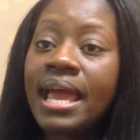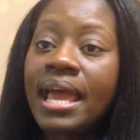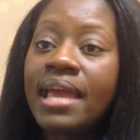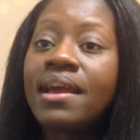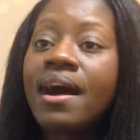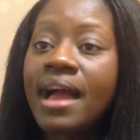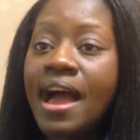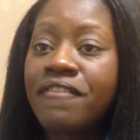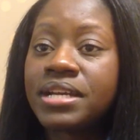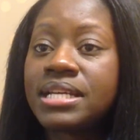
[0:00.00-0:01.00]
a Young
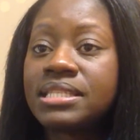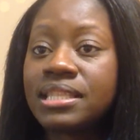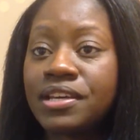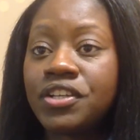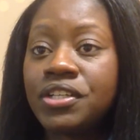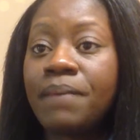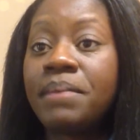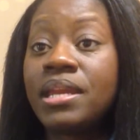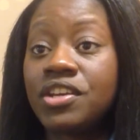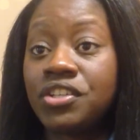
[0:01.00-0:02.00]
Africans Leadership
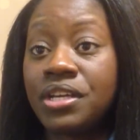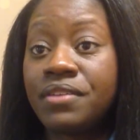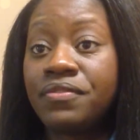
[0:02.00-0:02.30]
Initiative